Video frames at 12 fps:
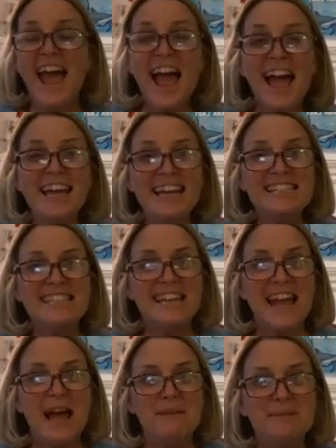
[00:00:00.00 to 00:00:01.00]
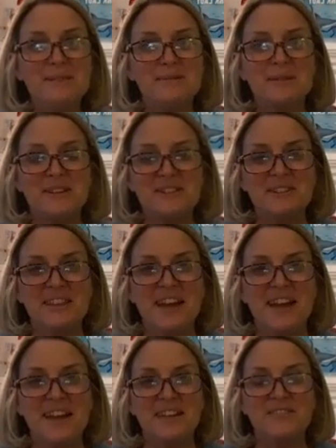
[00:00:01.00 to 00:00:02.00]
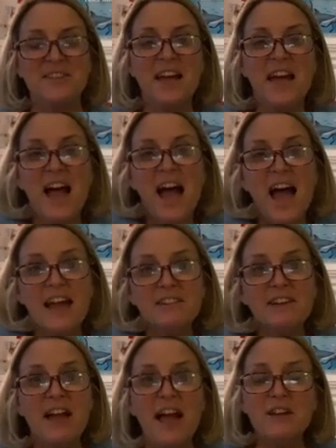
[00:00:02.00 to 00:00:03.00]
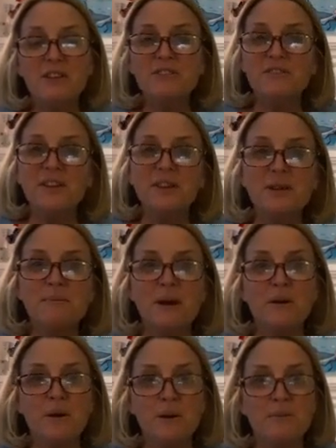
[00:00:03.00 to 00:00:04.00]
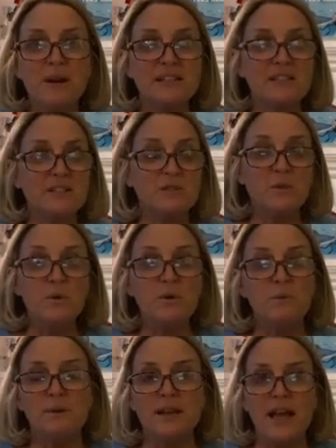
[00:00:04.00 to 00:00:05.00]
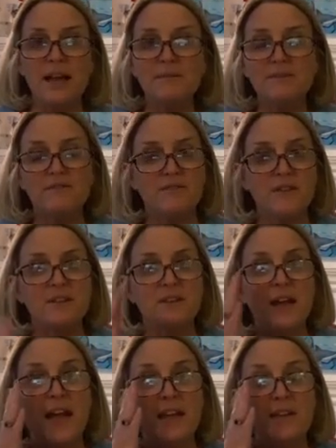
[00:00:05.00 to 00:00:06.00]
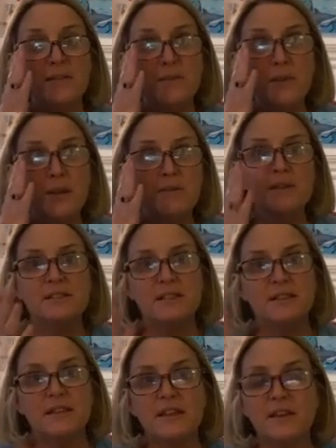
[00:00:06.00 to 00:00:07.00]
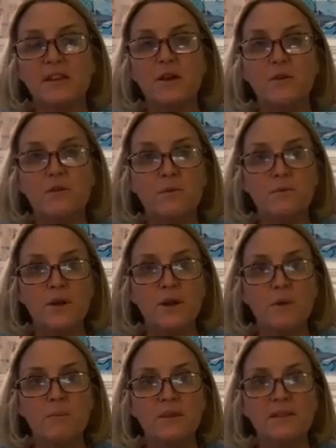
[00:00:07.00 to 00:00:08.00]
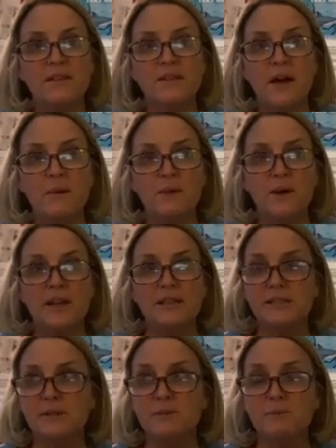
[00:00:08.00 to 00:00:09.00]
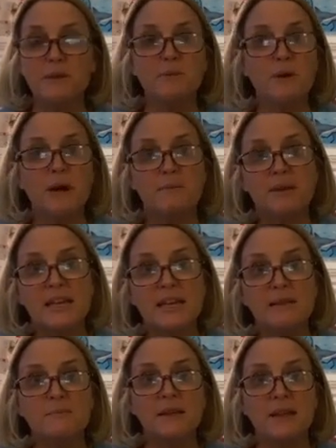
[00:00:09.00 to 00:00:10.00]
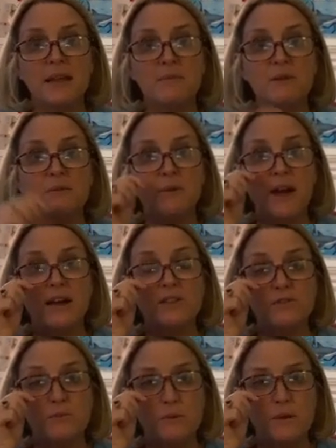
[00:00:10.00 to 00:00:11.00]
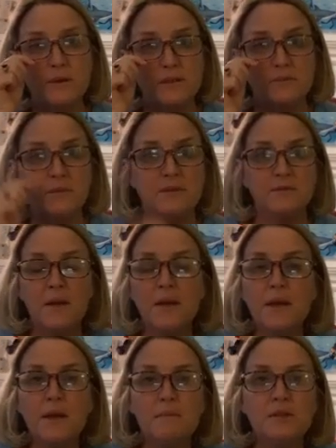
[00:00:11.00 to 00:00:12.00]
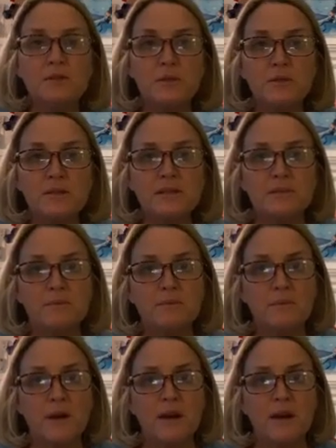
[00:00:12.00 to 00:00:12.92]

guess that happens when you're live. I don't know how you're feeling about going back to school, but I've been feeling, we recently, we opened the library to people coming in and being able to browse for books, and we've been doing some